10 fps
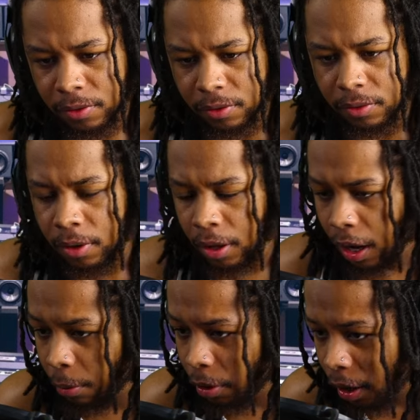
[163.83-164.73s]
spot.
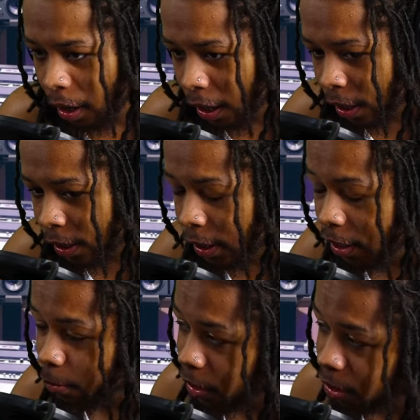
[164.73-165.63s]
I'm not gonna lie, yeah, these
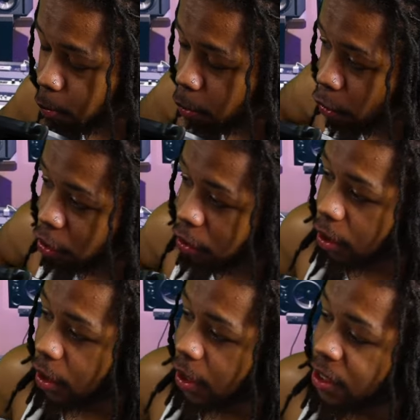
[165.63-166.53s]
man's block
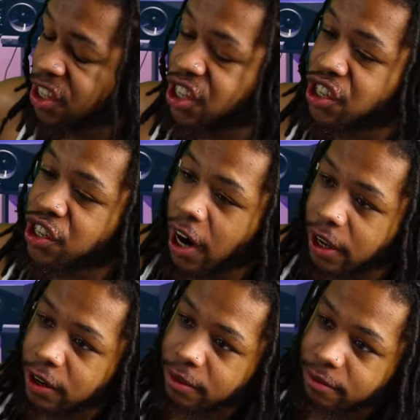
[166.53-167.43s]
is
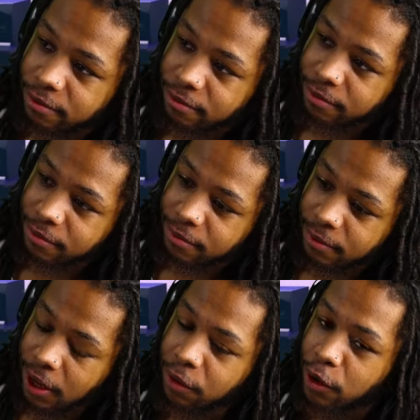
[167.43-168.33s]
giant.
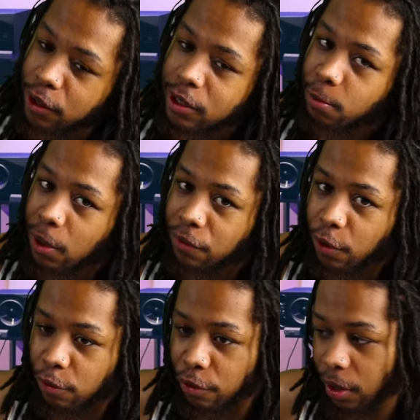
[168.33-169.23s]
Even though there's a big
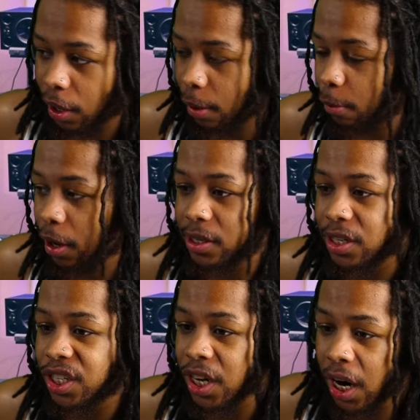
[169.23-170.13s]
field for it, yeah, but it's
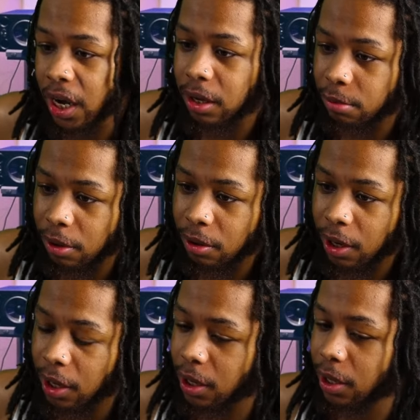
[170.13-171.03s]
giant, bro.
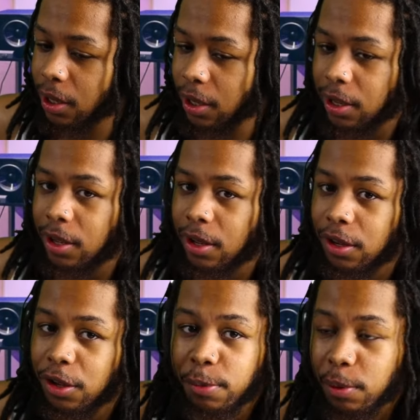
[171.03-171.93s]
Like,
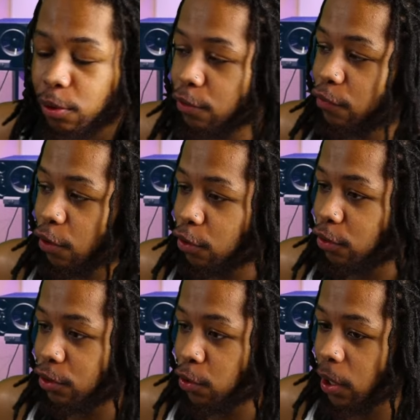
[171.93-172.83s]
you could be walking for a
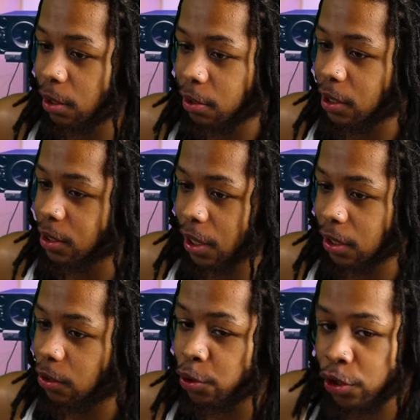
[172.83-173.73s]
good 20 minutes and
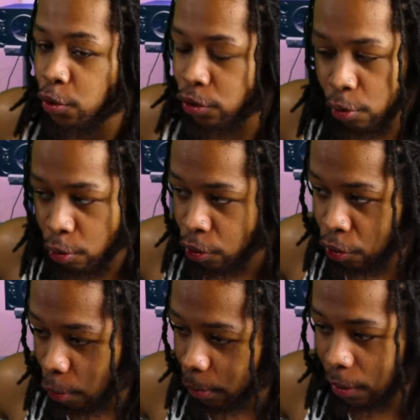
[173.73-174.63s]
you, you, you would
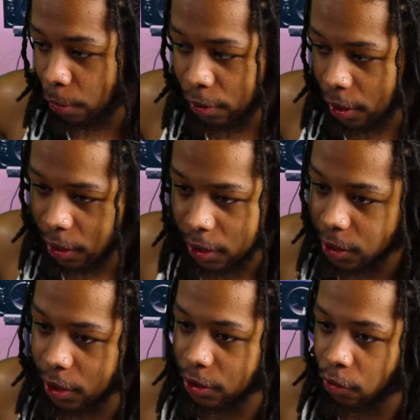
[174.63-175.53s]
not be to the
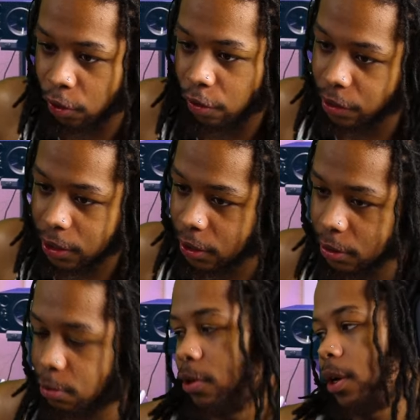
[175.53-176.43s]
destination or your friend's house,
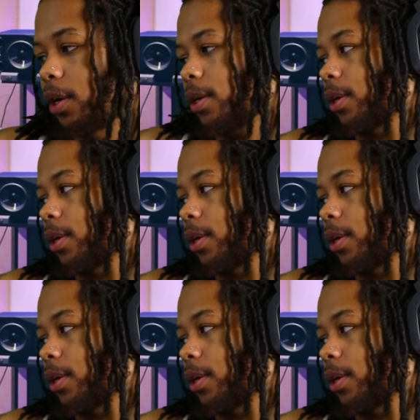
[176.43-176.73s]
bro. Like,